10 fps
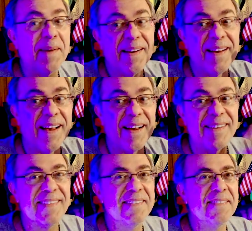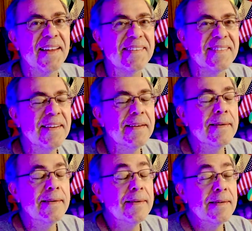my cognitive test?
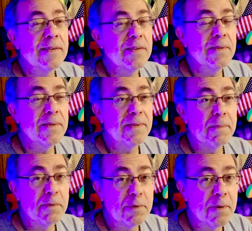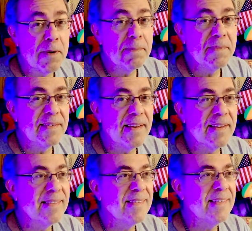So, Trump
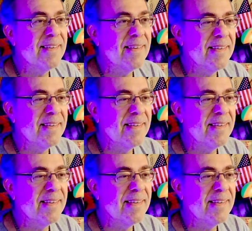says, it's